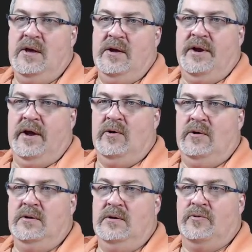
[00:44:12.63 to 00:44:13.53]
Now,
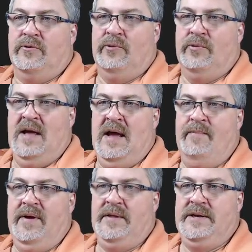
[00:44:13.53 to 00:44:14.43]
the
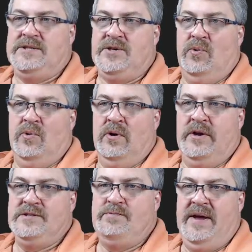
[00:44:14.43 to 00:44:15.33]
reliability score
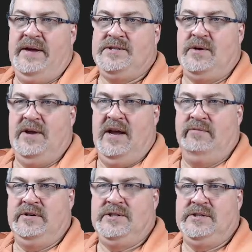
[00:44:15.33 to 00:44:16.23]
is based on
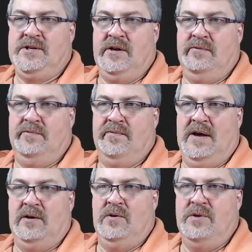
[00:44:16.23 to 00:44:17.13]
averages of
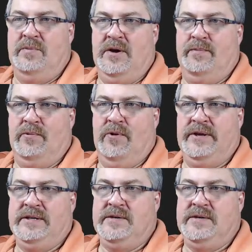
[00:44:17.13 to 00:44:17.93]
how long you've been up and running.